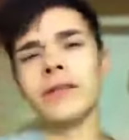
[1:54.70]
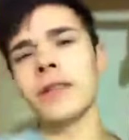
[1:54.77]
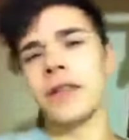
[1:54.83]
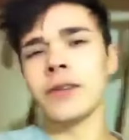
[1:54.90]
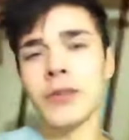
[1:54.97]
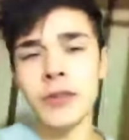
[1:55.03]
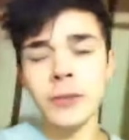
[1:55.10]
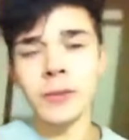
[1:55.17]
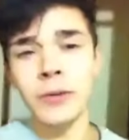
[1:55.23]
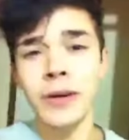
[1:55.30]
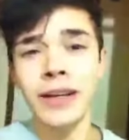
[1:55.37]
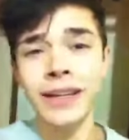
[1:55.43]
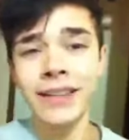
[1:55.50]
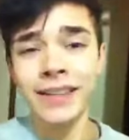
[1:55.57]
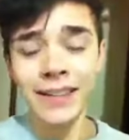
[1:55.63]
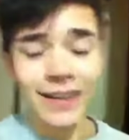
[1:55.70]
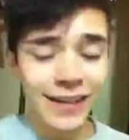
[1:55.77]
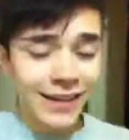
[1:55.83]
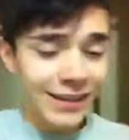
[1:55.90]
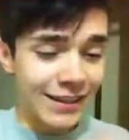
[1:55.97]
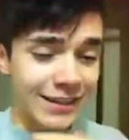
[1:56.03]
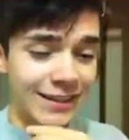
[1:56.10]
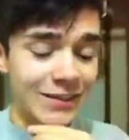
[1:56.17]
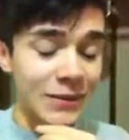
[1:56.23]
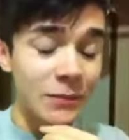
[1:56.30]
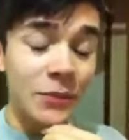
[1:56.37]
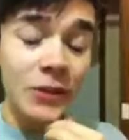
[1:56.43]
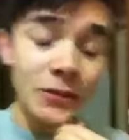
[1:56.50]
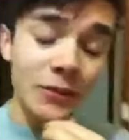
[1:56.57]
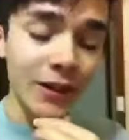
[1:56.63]
over YouTube already. Uh, they're
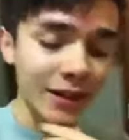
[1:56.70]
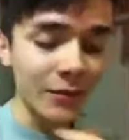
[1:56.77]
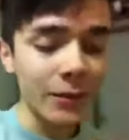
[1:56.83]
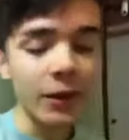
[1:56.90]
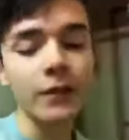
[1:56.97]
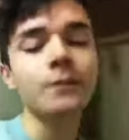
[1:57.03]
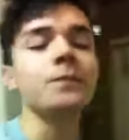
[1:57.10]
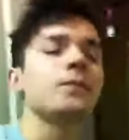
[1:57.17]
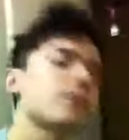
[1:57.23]
pretty funny, but